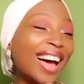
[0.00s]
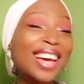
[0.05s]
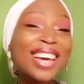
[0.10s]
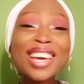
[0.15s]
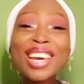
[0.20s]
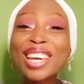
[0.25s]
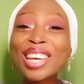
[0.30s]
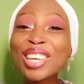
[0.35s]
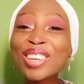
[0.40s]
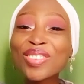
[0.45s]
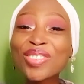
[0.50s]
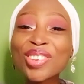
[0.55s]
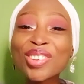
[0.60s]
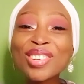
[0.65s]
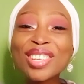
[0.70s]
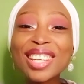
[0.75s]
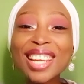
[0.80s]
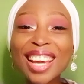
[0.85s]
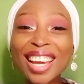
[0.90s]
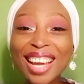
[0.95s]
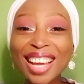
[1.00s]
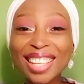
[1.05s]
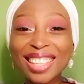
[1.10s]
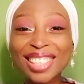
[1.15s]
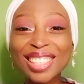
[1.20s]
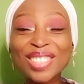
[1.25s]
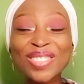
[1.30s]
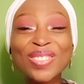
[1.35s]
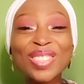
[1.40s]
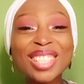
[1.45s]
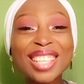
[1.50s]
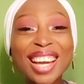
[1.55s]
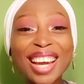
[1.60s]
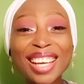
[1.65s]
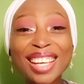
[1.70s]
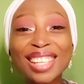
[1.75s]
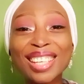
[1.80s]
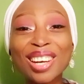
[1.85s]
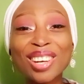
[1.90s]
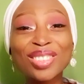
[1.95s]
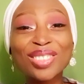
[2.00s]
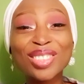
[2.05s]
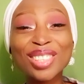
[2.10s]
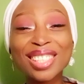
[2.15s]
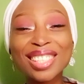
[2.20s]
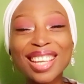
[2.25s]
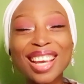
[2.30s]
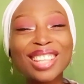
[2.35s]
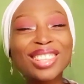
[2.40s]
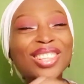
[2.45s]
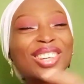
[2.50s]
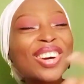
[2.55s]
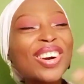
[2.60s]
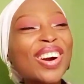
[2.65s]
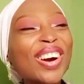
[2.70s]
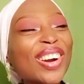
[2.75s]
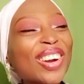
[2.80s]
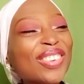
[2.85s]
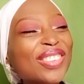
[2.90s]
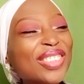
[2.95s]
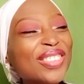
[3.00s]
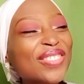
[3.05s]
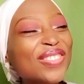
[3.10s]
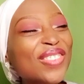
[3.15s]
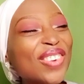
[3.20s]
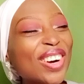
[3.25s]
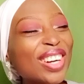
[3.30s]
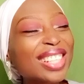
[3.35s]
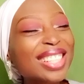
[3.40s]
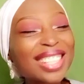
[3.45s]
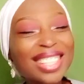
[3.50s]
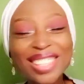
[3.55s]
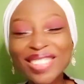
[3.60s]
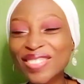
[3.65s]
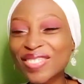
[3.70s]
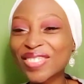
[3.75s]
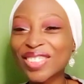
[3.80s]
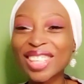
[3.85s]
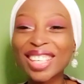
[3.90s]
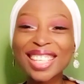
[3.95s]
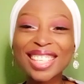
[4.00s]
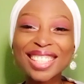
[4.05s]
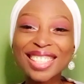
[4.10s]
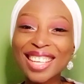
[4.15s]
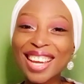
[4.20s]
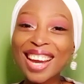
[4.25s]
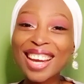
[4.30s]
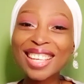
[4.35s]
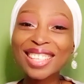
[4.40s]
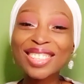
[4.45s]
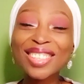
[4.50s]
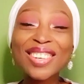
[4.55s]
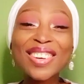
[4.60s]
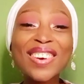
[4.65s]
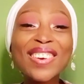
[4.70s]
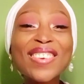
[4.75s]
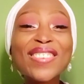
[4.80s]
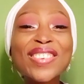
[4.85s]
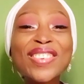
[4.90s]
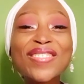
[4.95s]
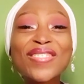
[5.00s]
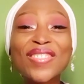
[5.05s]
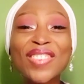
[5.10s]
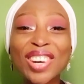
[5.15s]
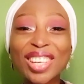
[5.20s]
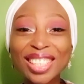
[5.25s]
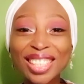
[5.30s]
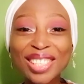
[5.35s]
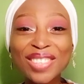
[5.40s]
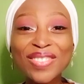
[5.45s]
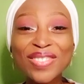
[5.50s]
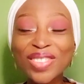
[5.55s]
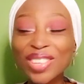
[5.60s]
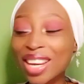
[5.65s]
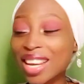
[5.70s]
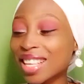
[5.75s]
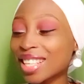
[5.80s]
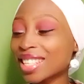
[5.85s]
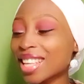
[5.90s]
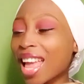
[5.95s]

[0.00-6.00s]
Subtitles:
If you layer this with Kaida for Sun, you're gonna be busting brains, guys. You're gonna be busting brains.